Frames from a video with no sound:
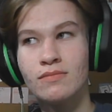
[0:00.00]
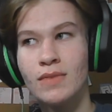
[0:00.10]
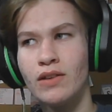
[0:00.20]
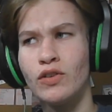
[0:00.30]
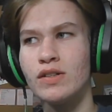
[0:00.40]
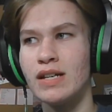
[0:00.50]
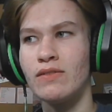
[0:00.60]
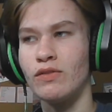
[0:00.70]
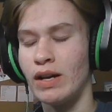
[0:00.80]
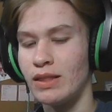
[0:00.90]
Of course, I have
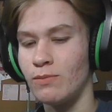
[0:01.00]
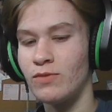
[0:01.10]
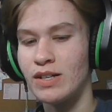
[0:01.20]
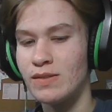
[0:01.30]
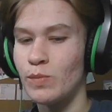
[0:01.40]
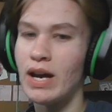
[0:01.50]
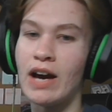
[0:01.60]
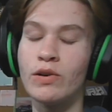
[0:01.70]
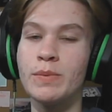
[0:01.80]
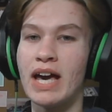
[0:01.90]
to write them first, but I
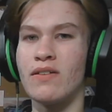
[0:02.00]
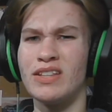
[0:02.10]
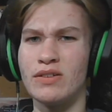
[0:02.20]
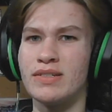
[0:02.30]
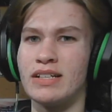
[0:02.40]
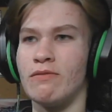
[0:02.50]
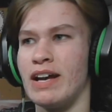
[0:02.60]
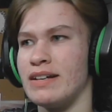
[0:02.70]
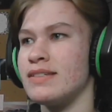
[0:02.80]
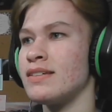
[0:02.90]
will be having those in
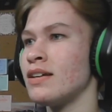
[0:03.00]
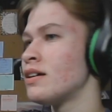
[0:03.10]
advance.